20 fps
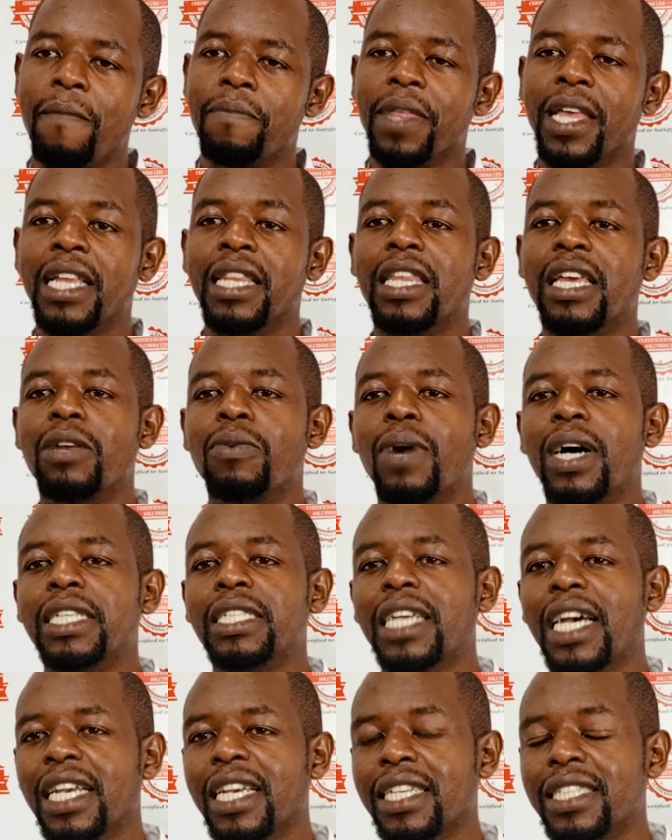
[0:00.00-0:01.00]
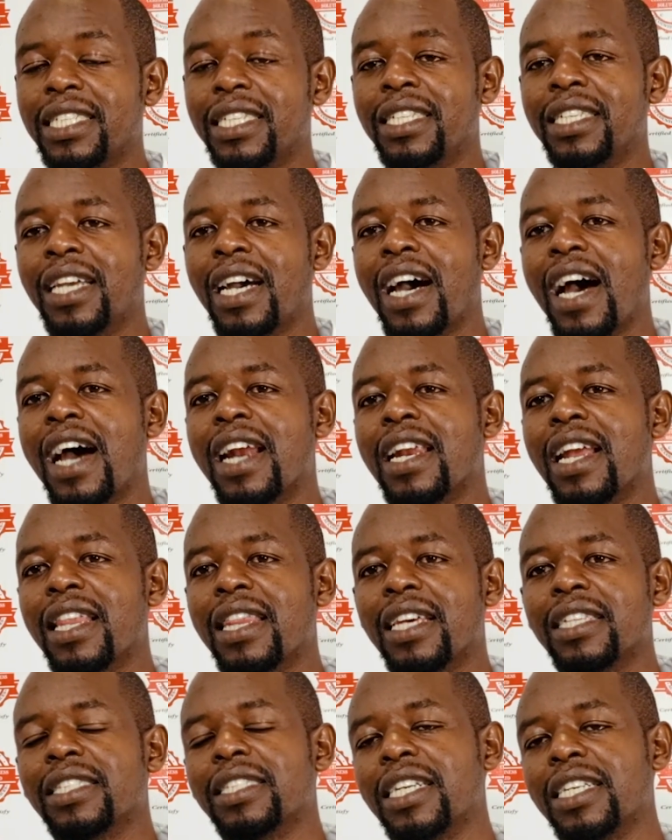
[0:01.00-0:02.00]
and they were targeting
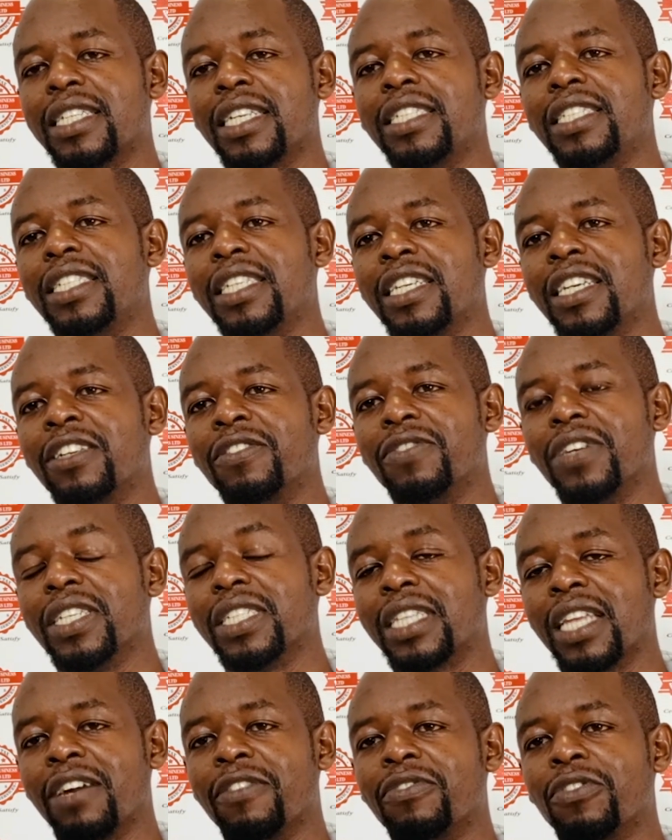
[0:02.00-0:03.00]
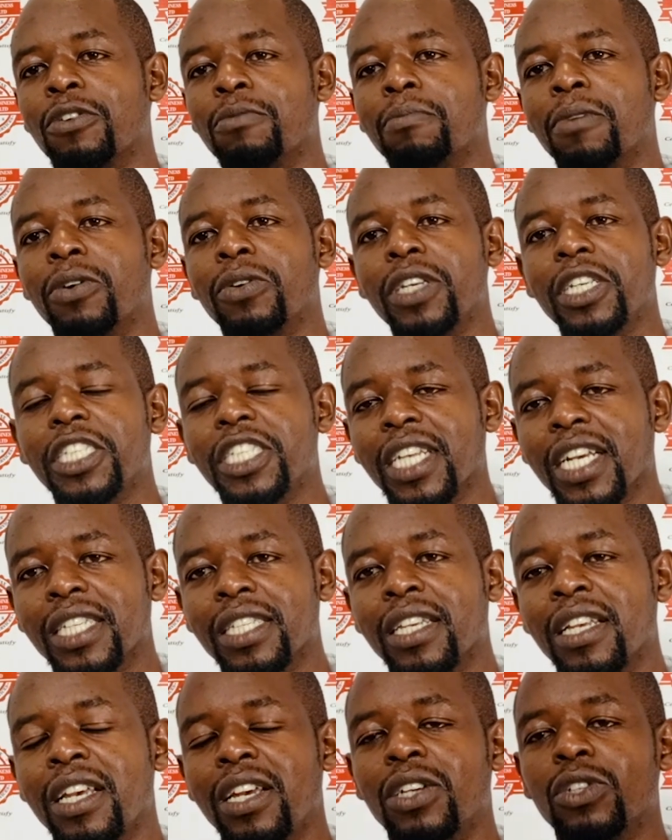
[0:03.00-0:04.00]
another strategic investor from Mauritius
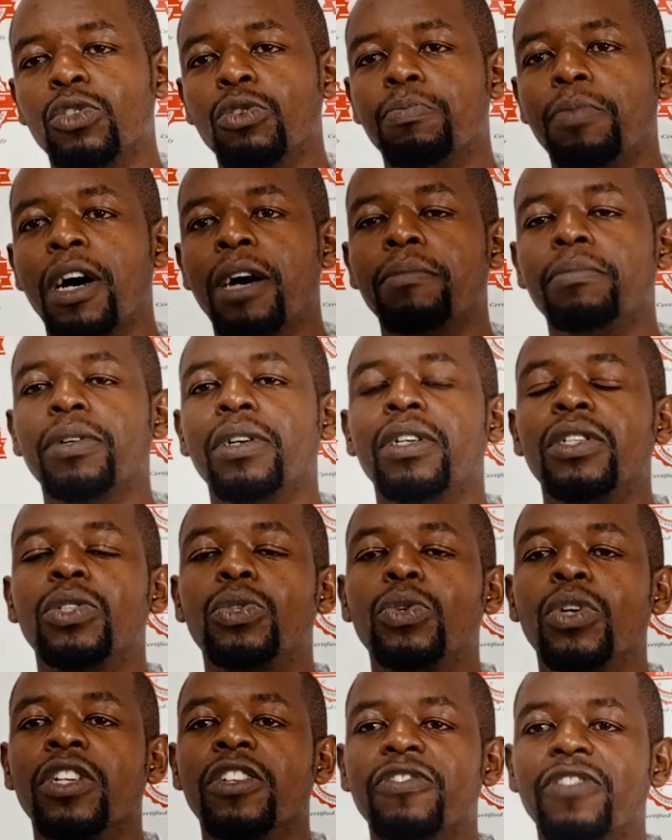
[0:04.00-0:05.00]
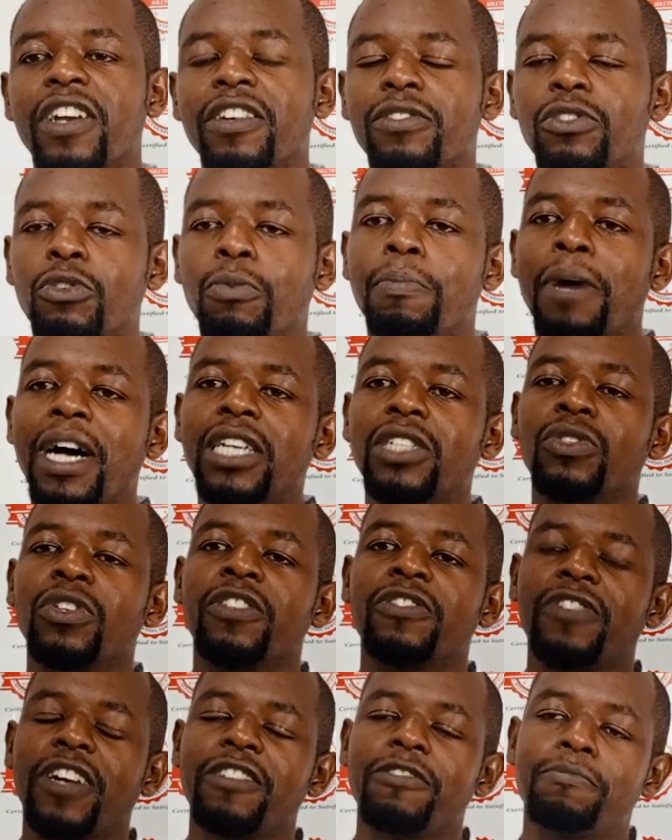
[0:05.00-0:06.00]
to buy
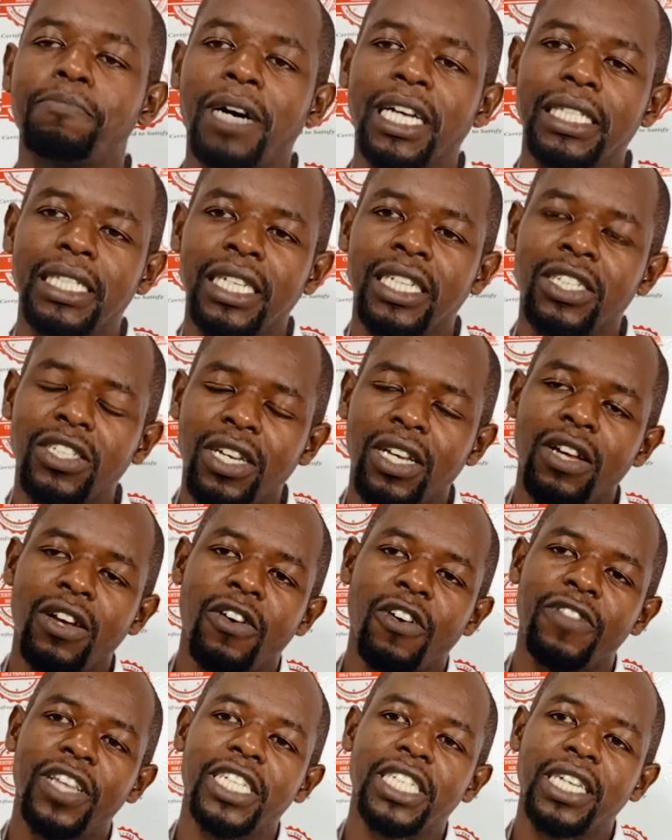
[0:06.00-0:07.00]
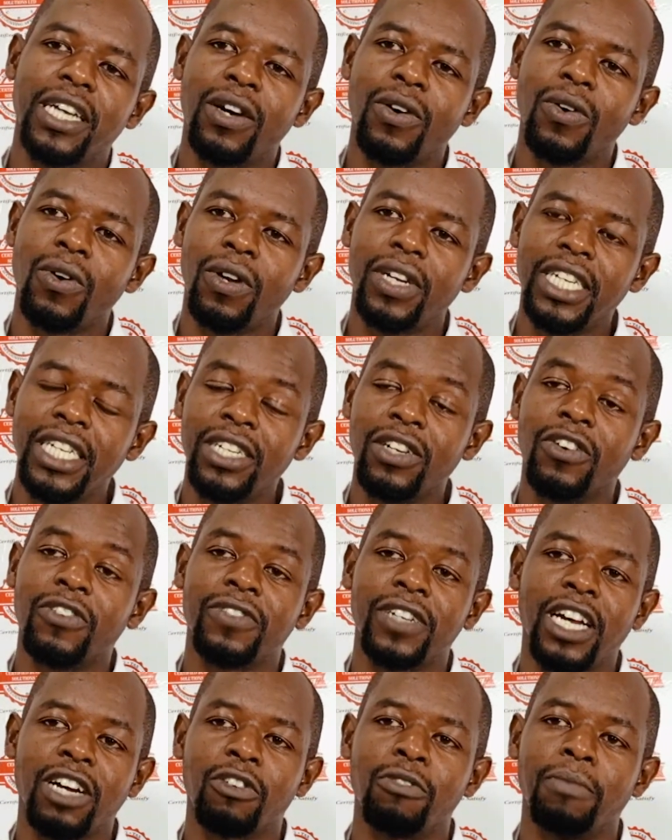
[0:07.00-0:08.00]
25% of the shareholding of
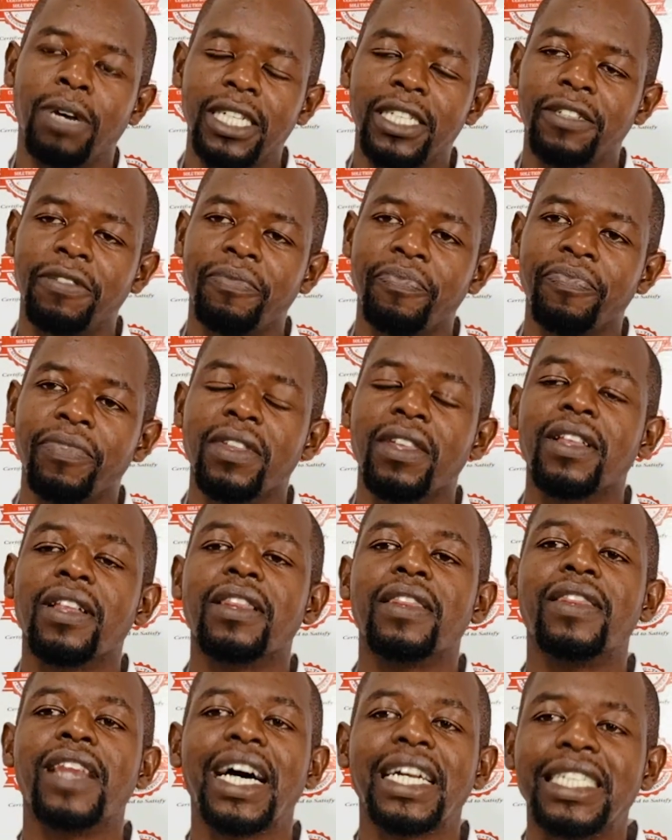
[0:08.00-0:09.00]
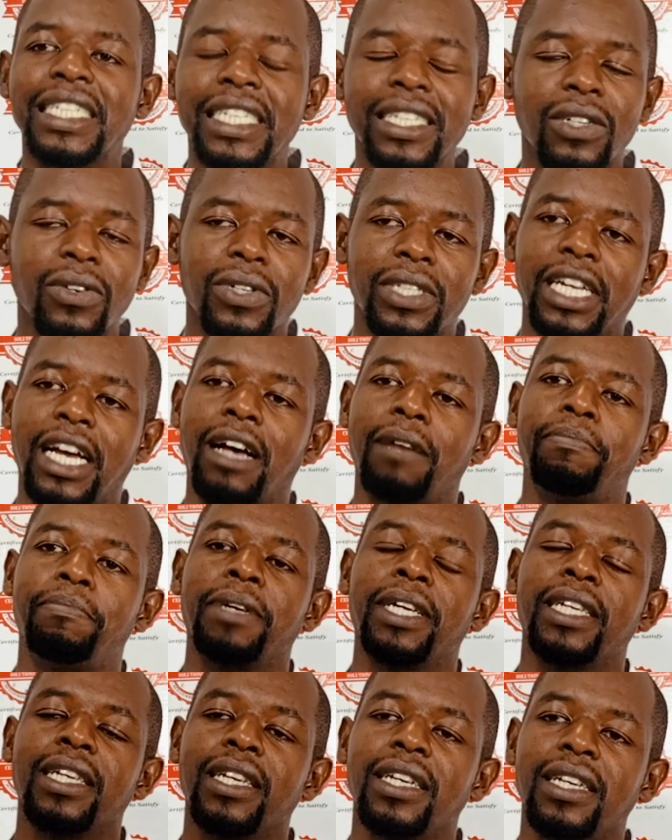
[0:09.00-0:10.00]
NAKUMATT. That did not
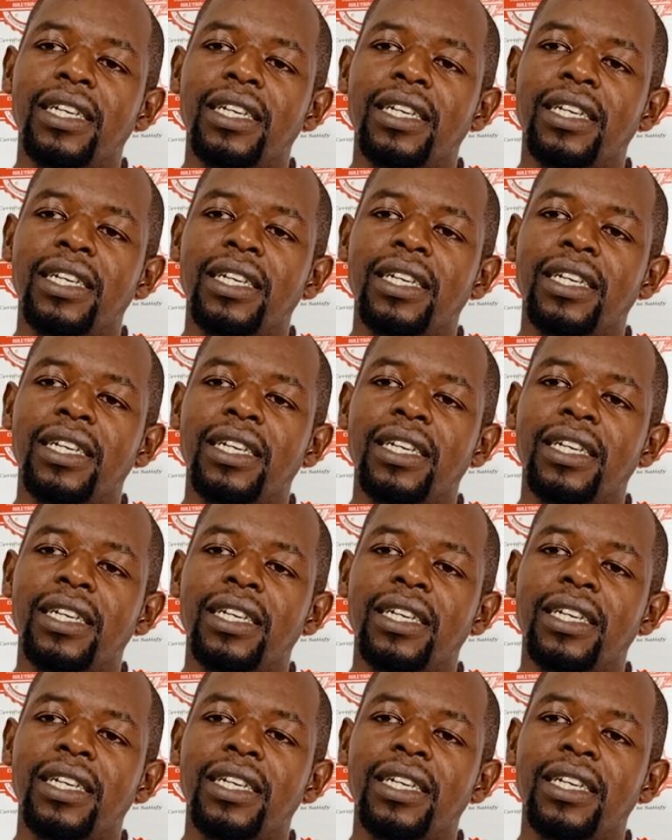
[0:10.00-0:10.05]
happen.